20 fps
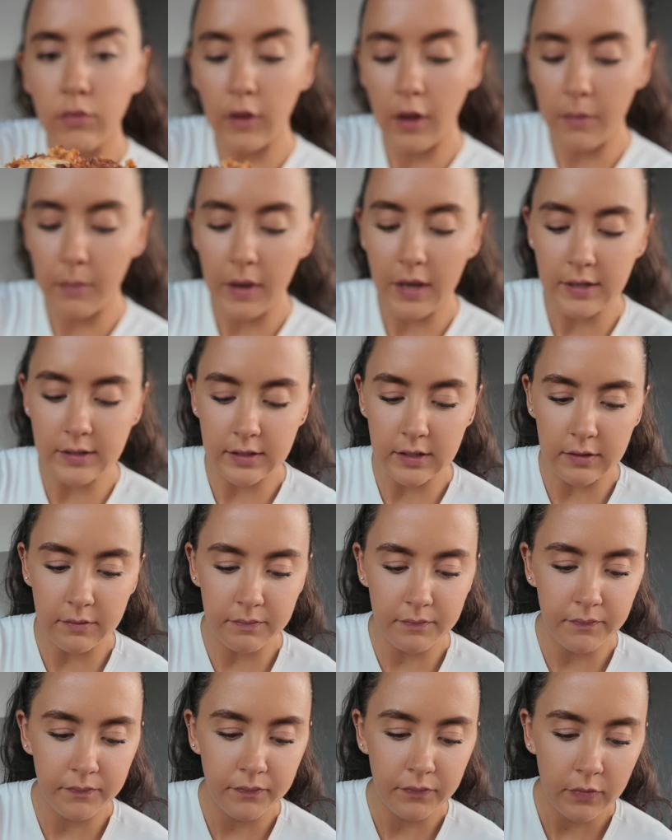Amazing.
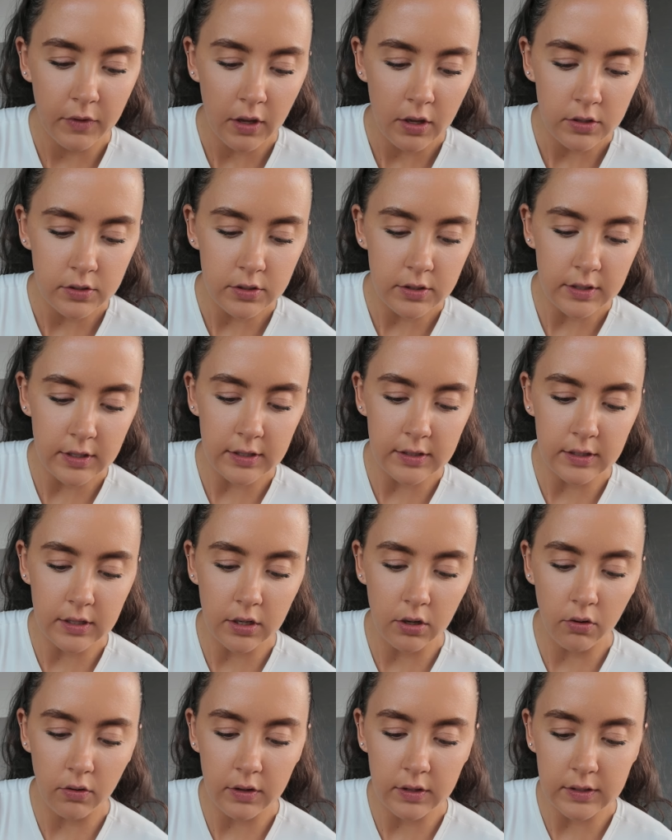These
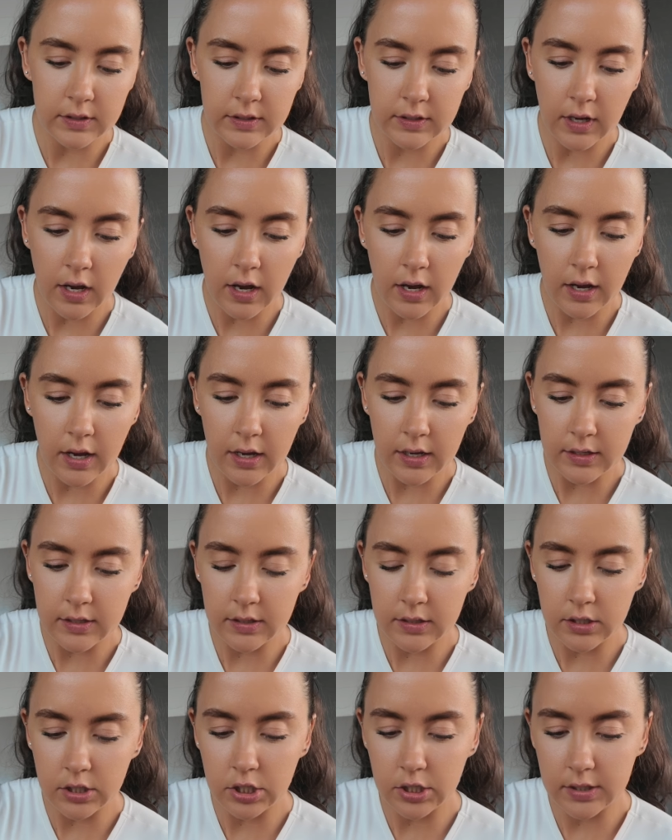can go on the side,
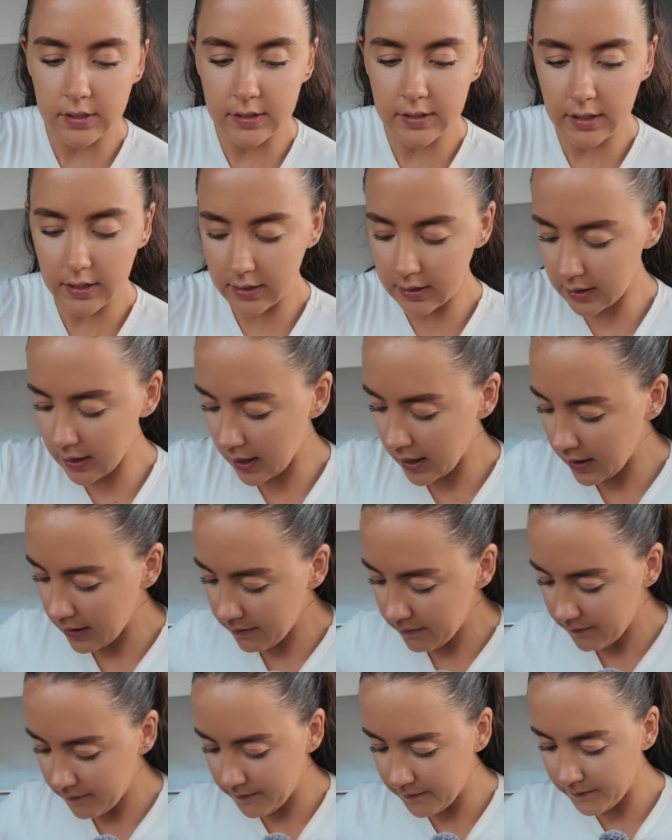just sit there,
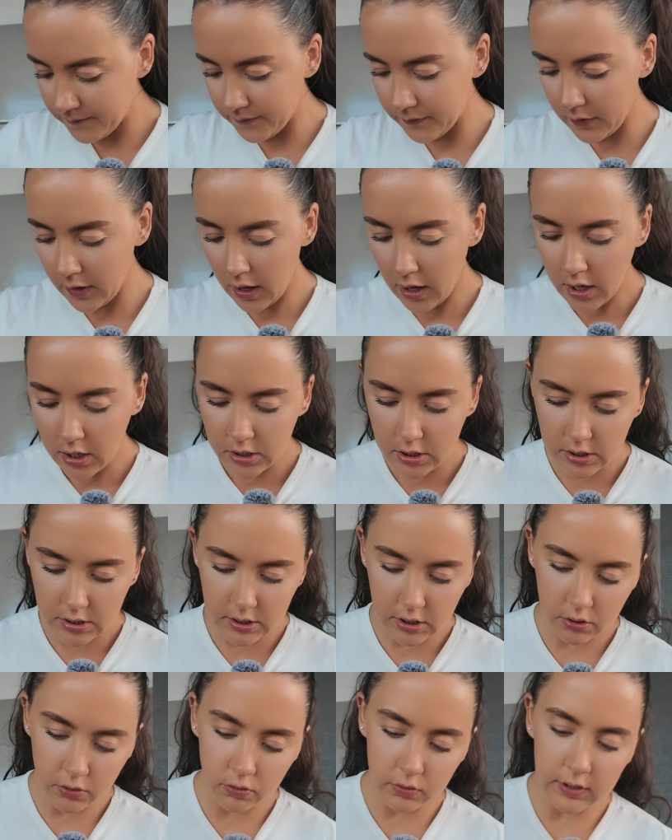just
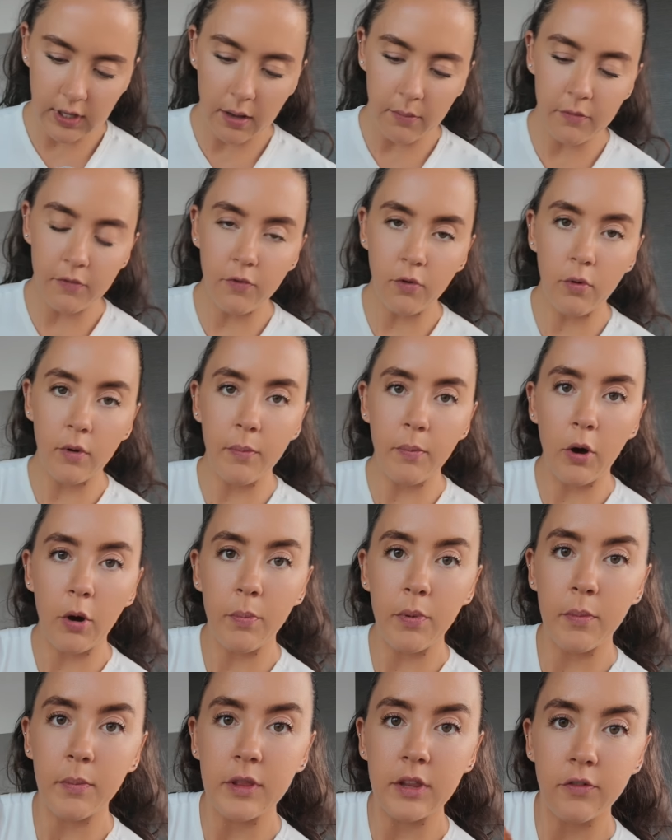to cool down before we
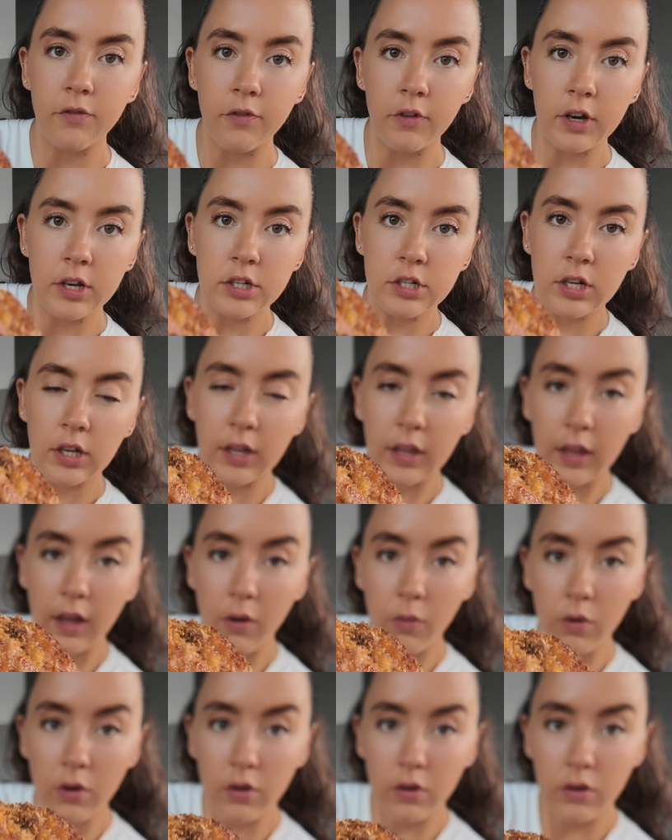pop them in the fridge. Look at that
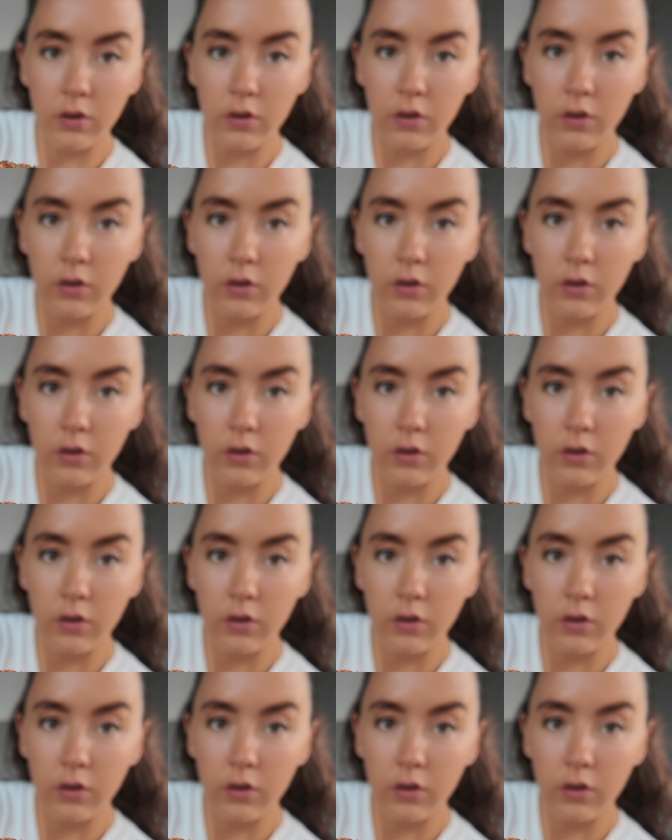one.